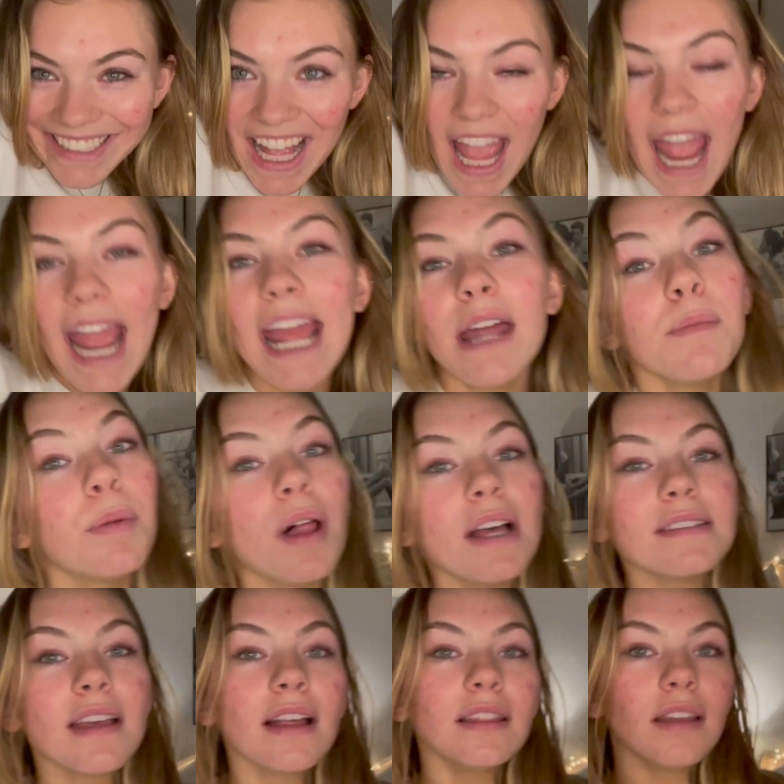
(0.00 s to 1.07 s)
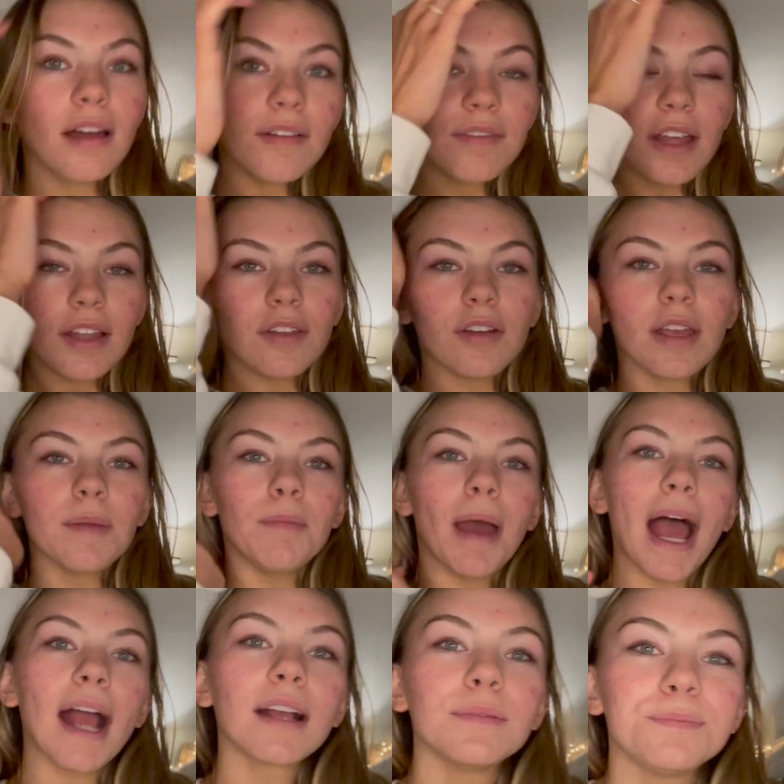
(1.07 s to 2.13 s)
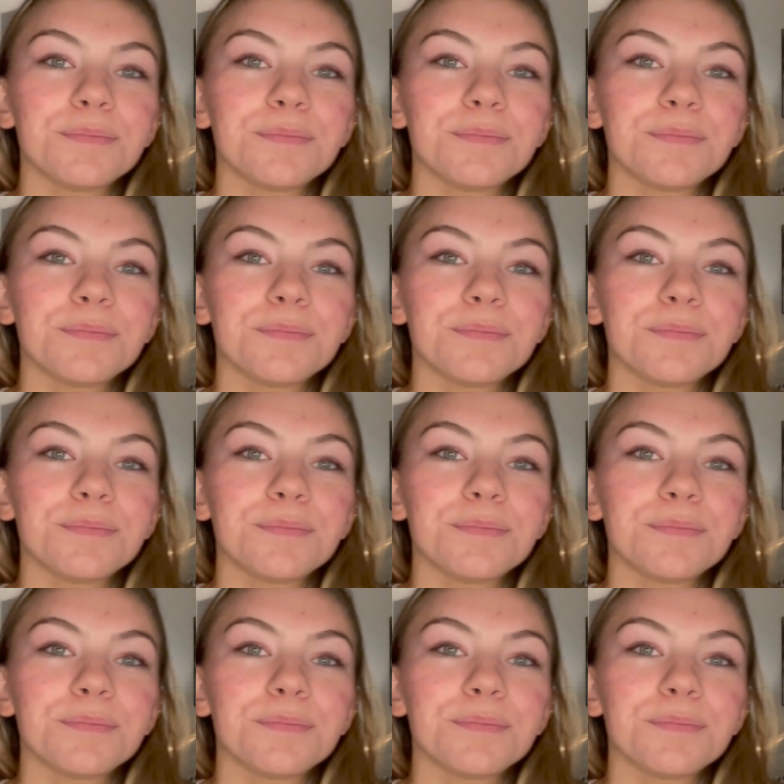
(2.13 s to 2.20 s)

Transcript: And plus I love like looking back